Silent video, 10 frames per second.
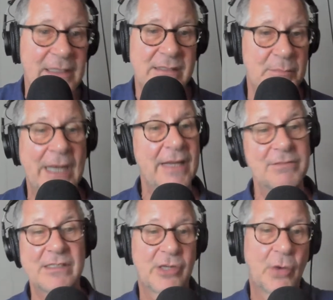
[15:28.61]
because many
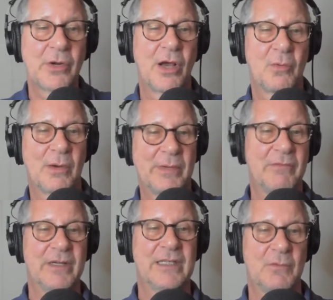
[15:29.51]
of us don't know what we
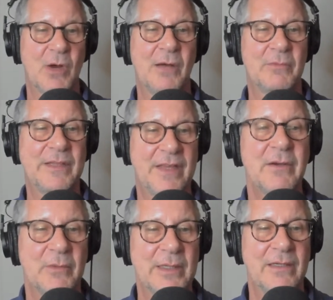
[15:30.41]
really want. We
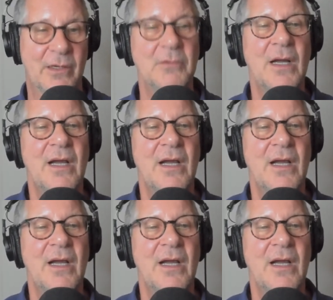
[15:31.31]
think we know.